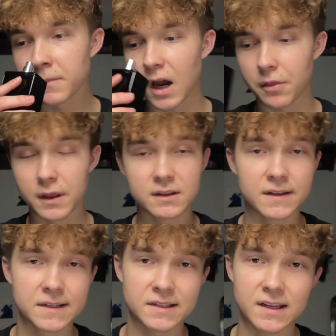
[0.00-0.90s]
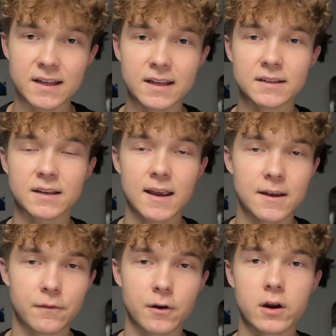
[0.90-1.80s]
I think this is
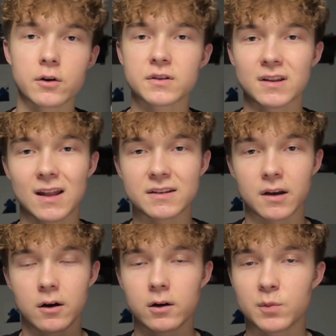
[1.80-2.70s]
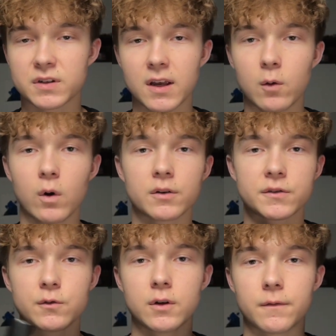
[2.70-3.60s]
a fragrance that is 100% well
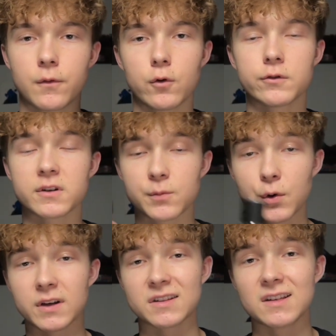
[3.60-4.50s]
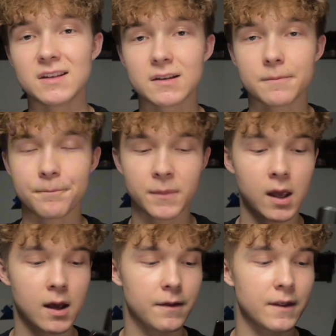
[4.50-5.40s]
suited for the spring season.
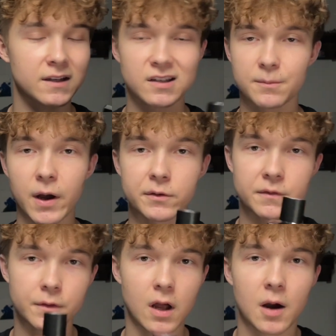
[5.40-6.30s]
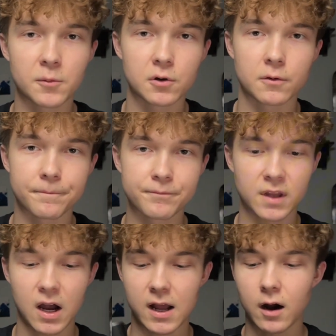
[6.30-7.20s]
This smells phenomenal.
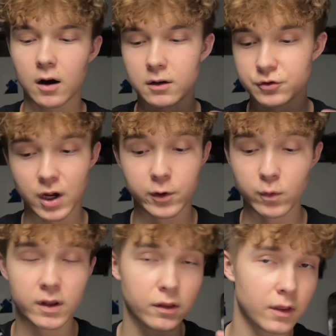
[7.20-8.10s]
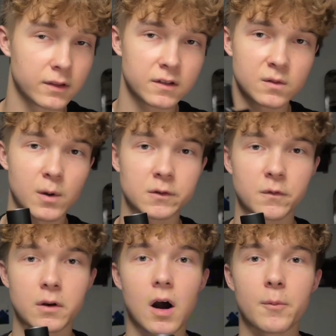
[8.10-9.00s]
I genuinely think this smells
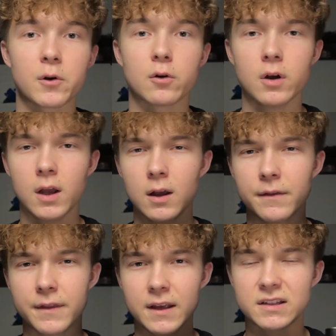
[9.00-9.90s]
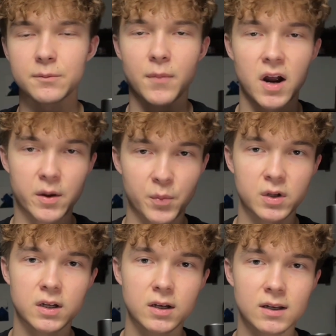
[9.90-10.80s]
phenomenal. This, in my
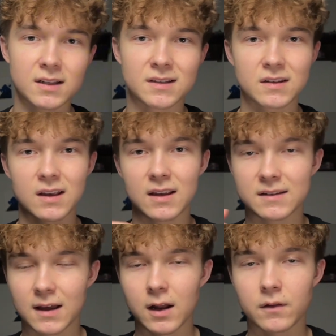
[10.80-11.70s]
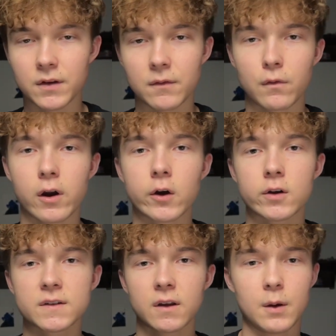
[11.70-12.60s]
opinion, is a 10 out of 10
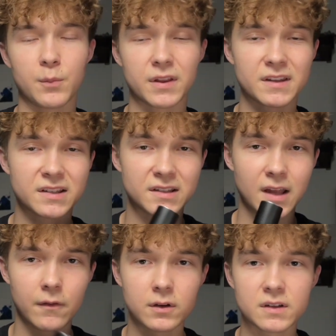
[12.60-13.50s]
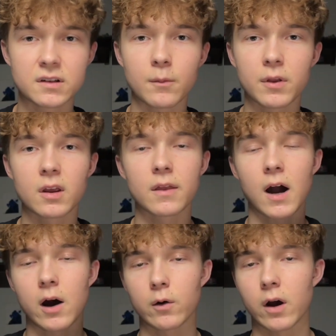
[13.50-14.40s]
fragrance, but this is definitely something
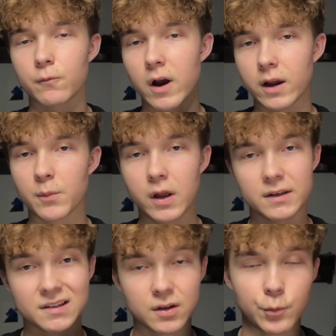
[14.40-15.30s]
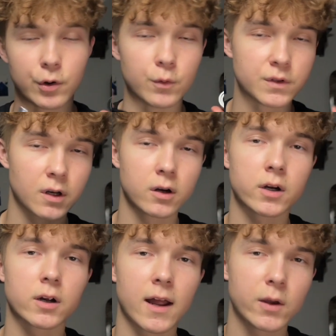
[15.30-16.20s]
that I would recommend to someone who is
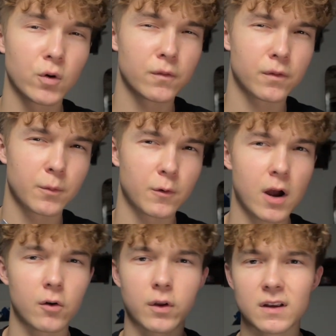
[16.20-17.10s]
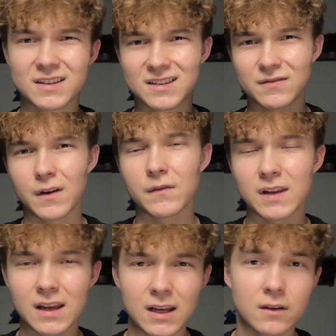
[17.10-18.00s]
younger, anyone from around
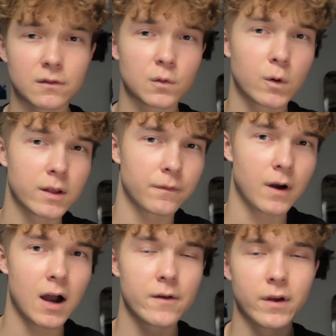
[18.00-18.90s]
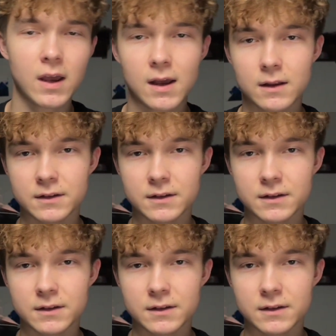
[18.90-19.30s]
15 to 25.